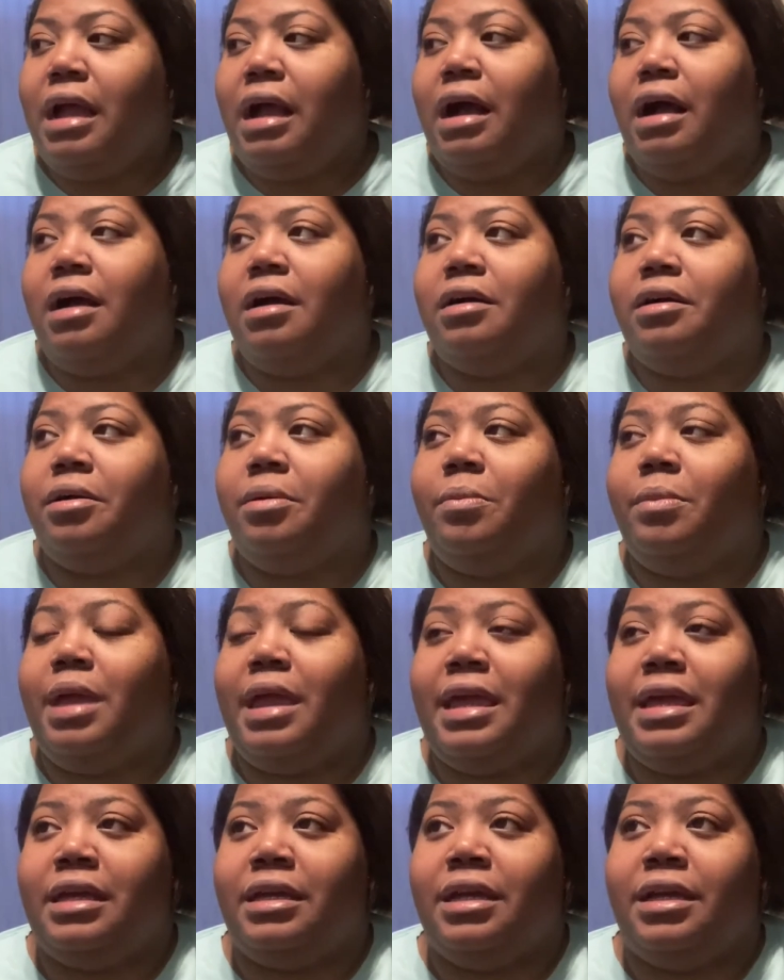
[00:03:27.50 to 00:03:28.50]

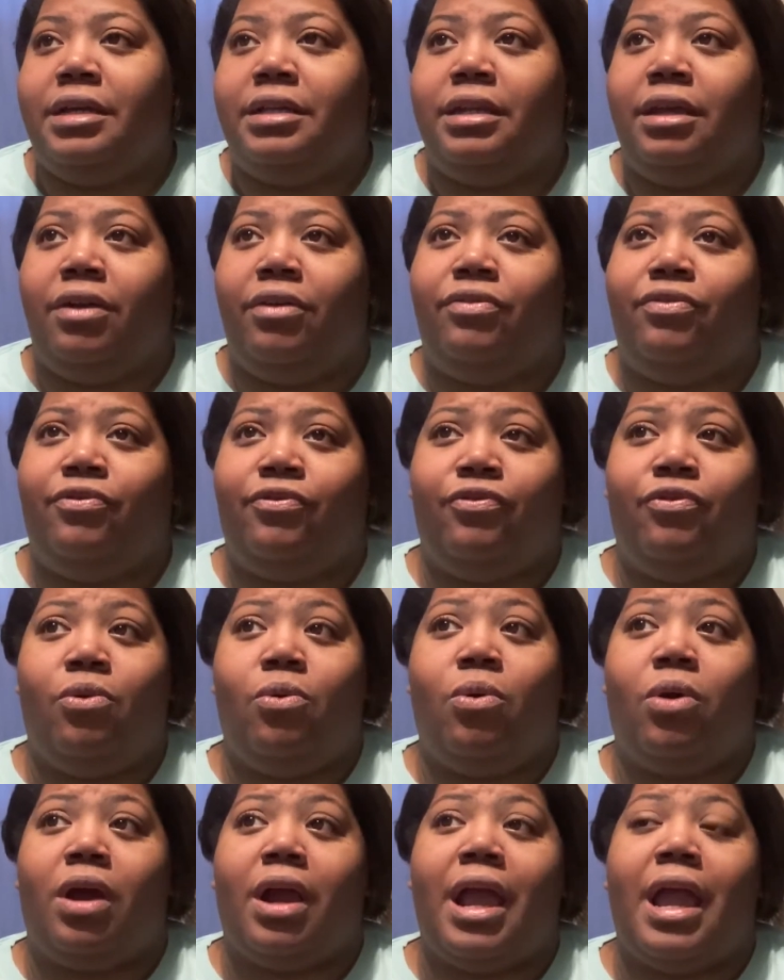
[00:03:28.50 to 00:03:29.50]
And
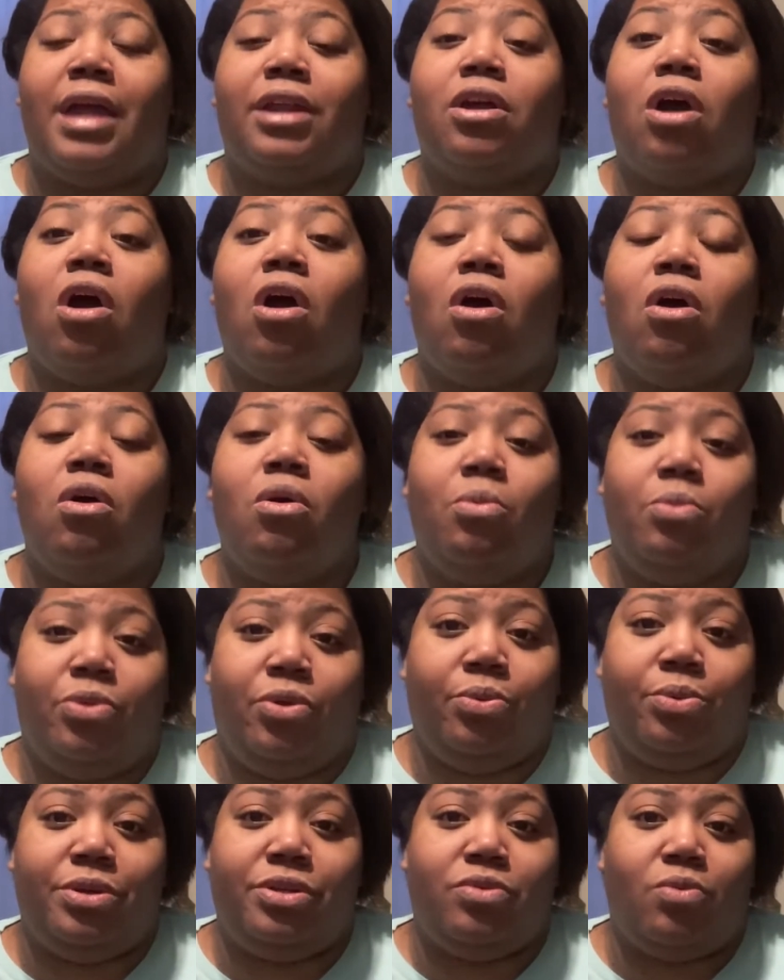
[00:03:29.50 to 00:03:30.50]
for at home,
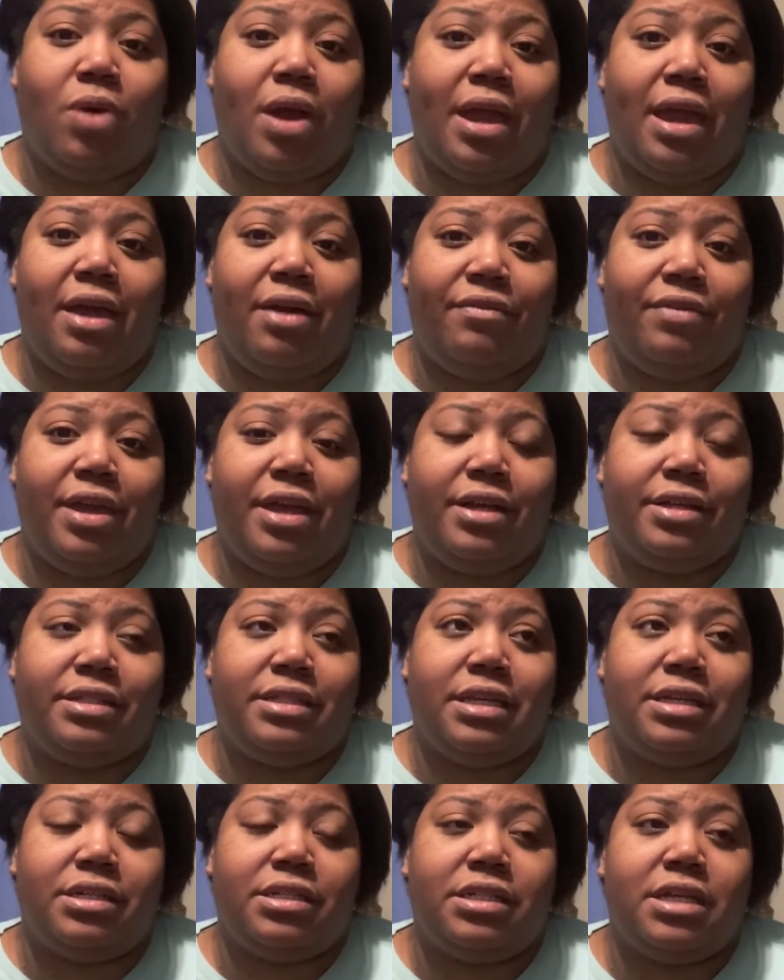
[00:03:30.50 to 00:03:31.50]
the reason why I have hand
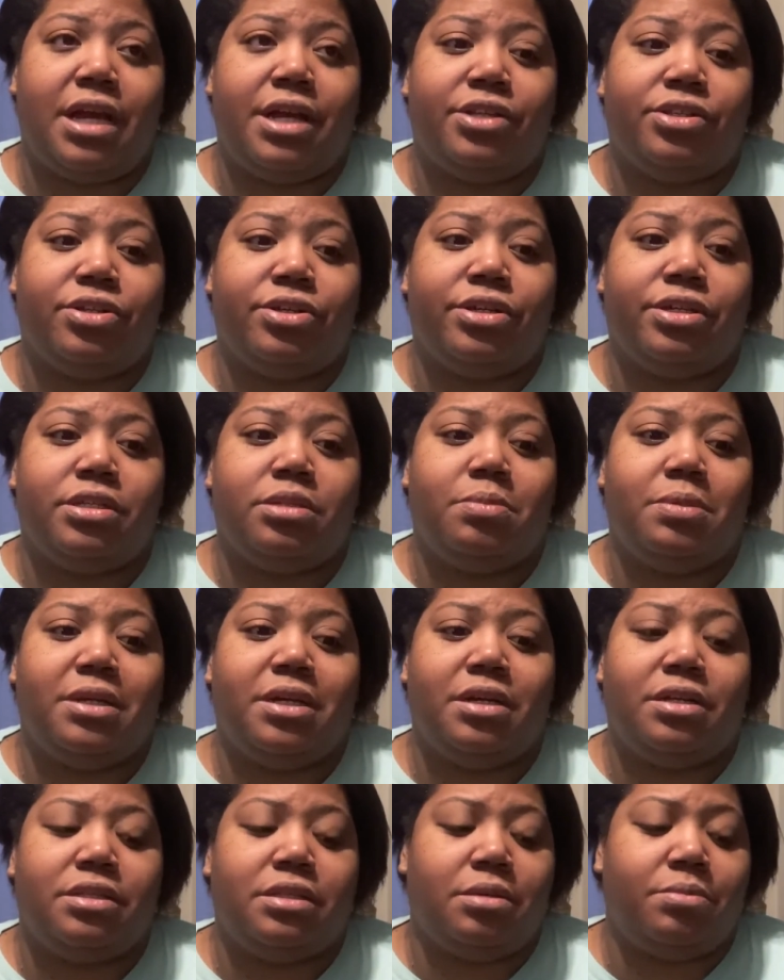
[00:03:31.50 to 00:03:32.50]
sanitizer is
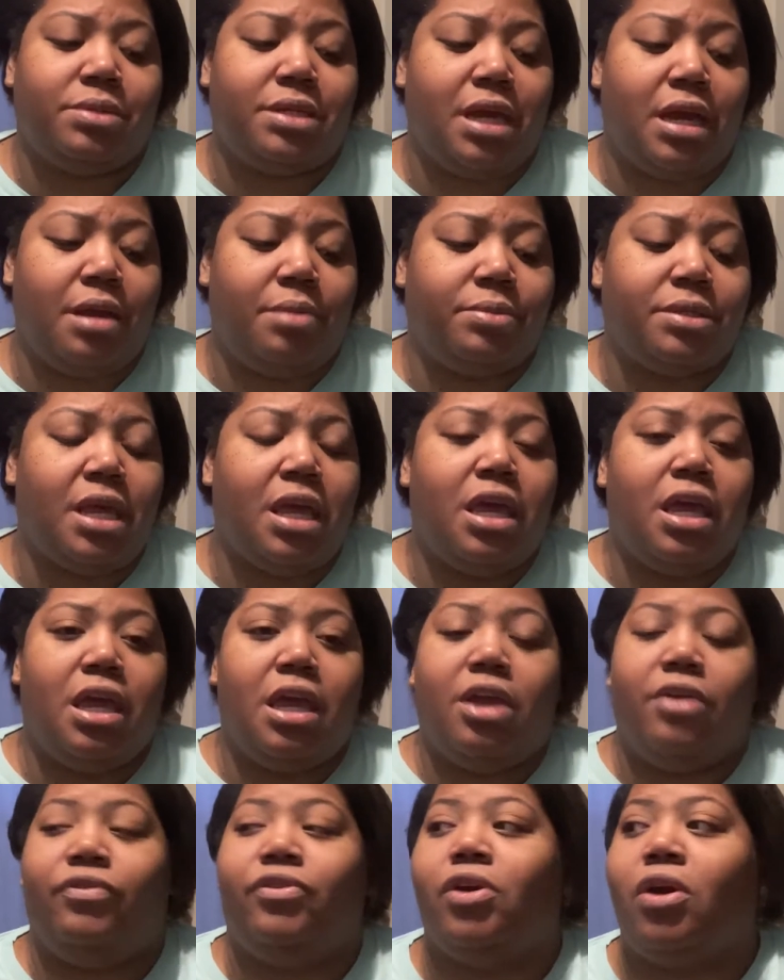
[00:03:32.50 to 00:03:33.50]
because sometimes
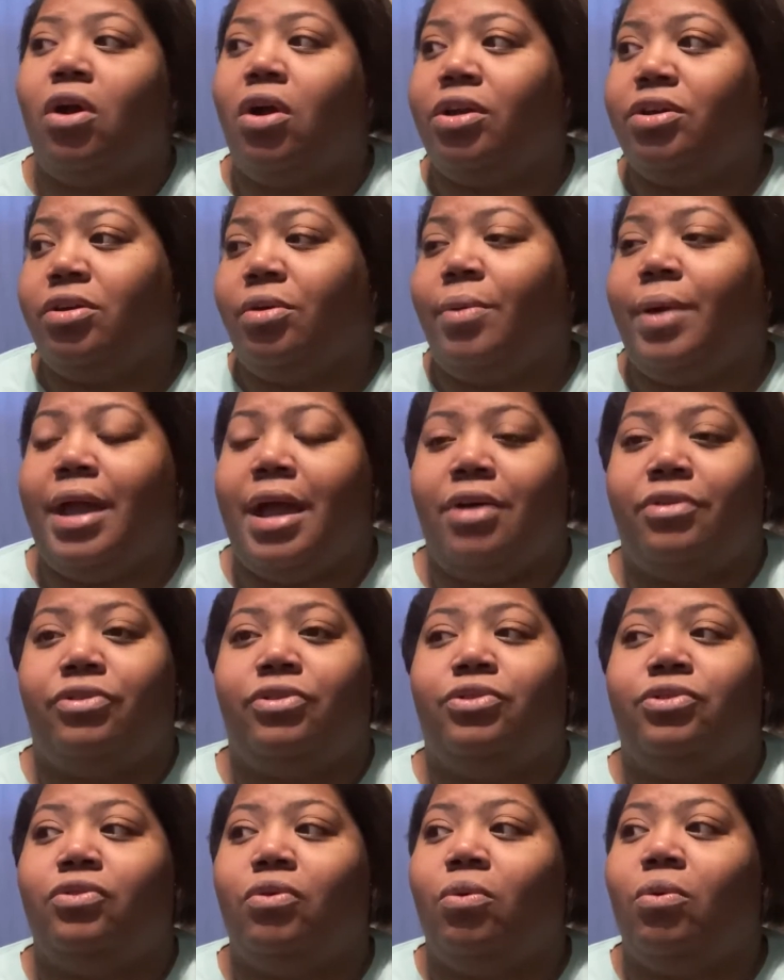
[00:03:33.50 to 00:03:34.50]
if you're on your way out
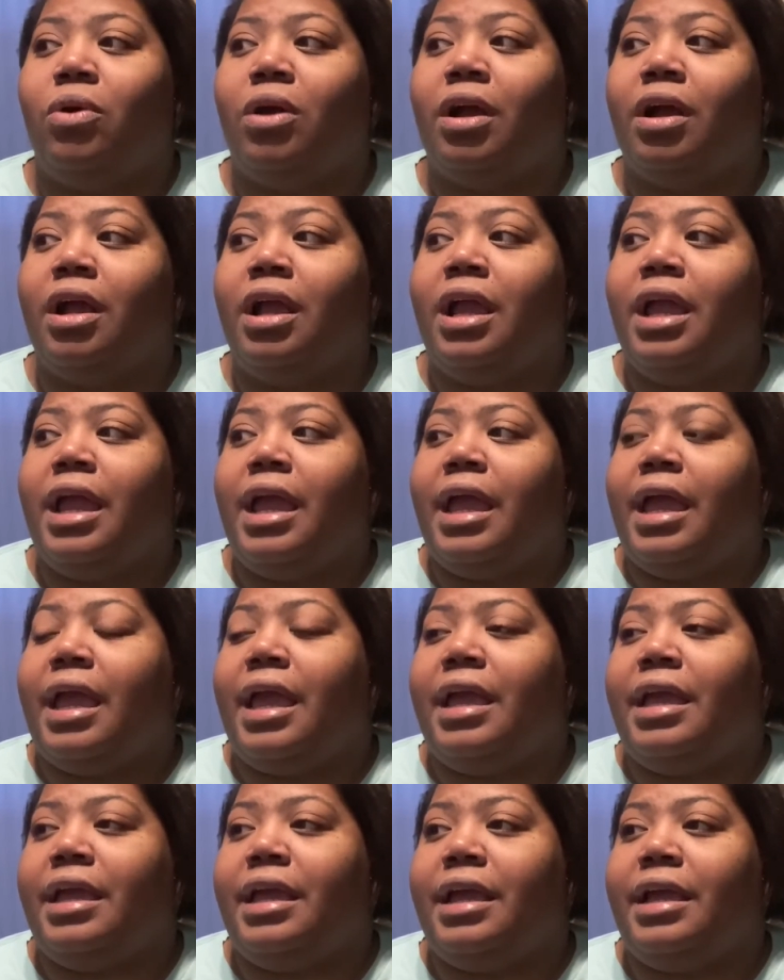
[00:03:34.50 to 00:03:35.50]
the door
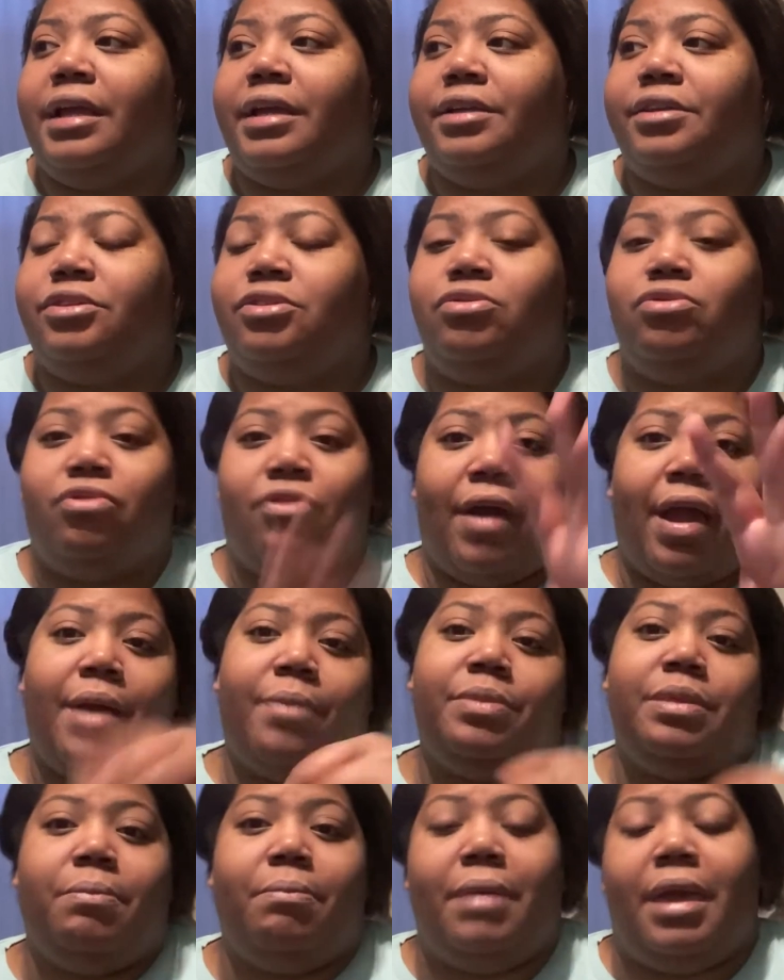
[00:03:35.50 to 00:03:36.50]
and you
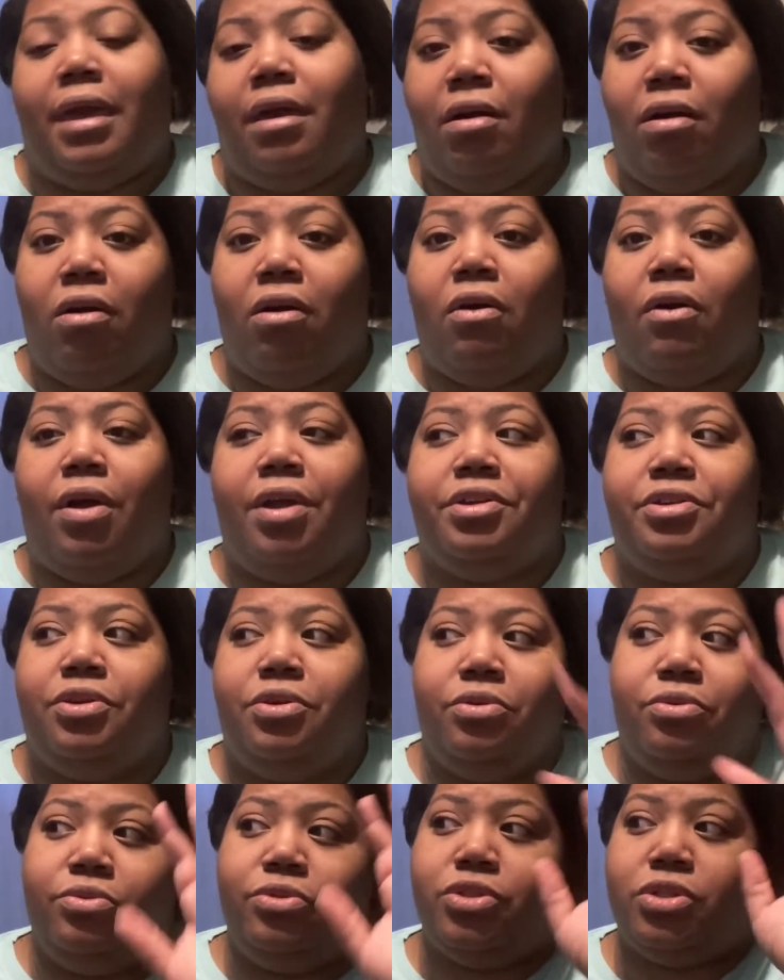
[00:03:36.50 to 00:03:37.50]
grab the mail and
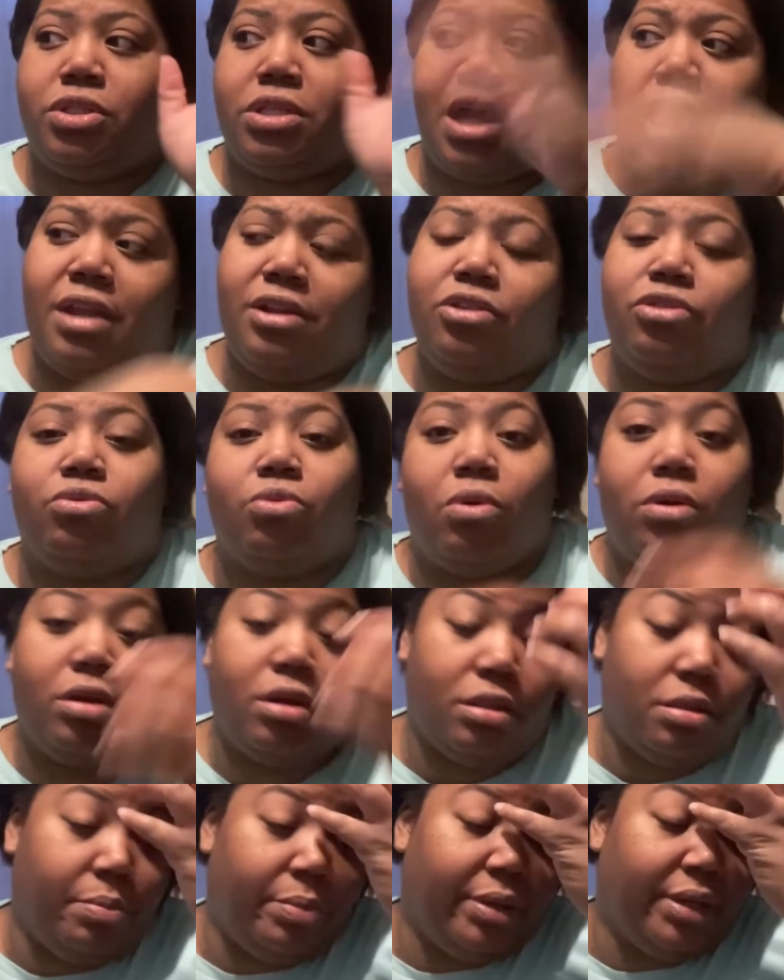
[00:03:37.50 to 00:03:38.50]
you just kind of throw it
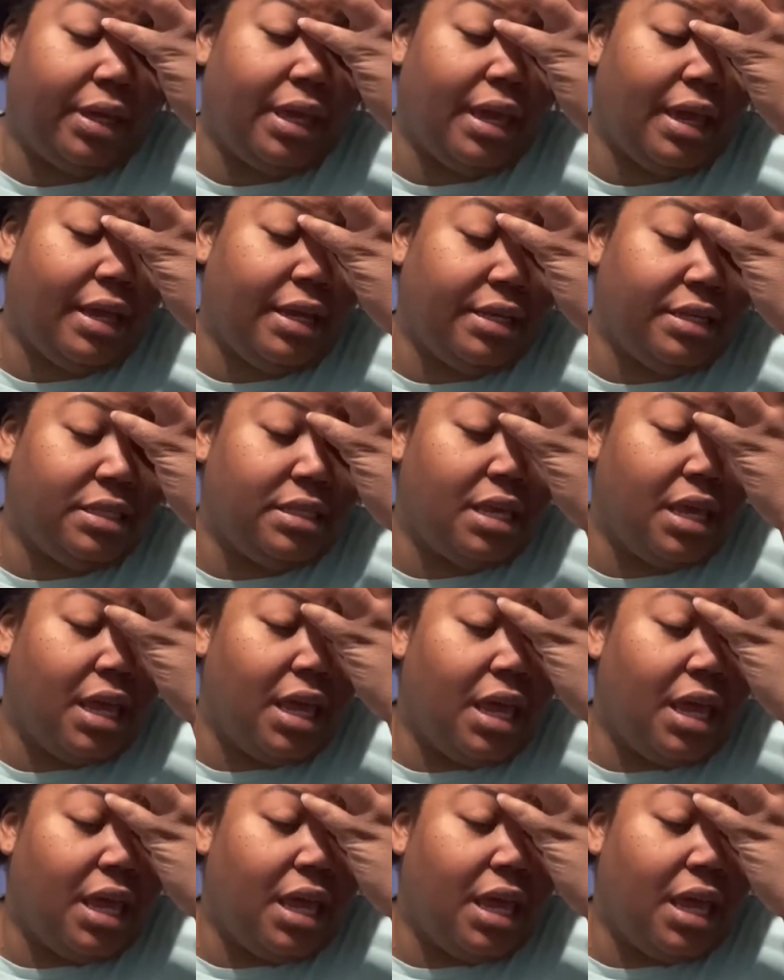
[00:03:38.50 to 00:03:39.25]
on the bookcase,